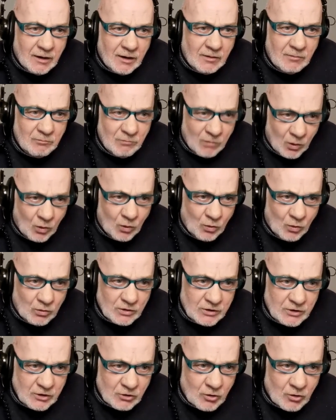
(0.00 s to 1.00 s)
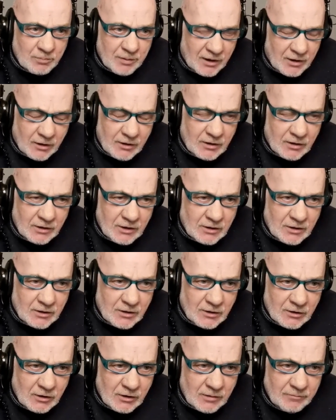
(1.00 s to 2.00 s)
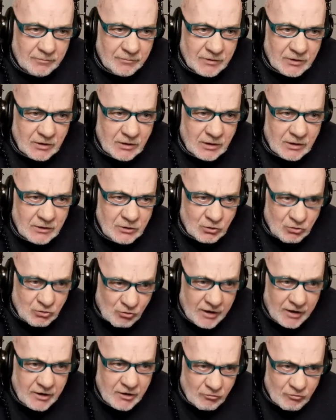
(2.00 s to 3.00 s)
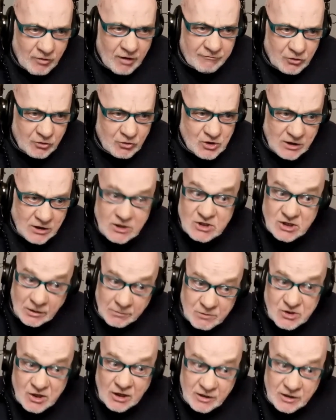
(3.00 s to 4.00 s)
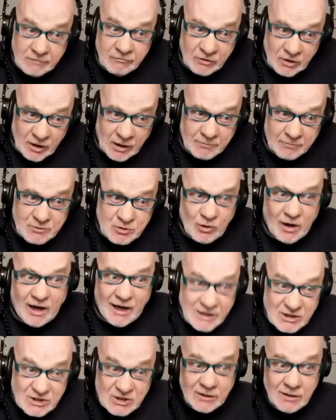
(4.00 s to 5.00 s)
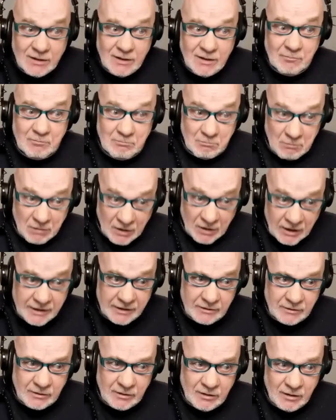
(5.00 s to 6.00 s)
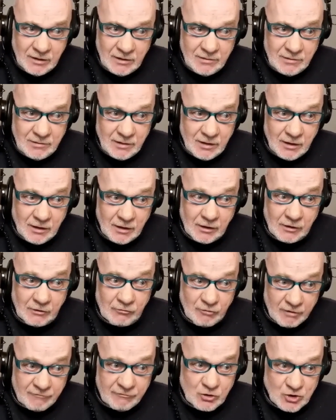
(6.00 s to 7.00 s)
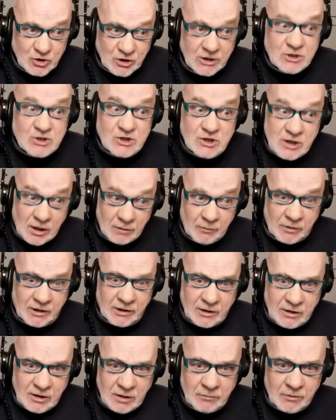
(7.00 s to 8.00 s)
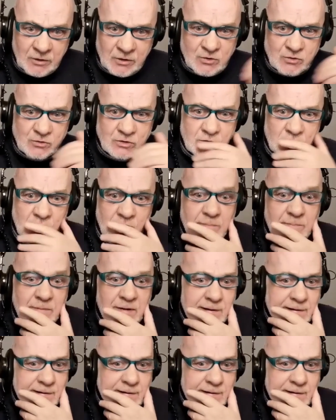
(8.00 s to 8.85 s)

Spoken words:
more Ukrainian refugees. Some say even up to 8 million refugees coming to Europe.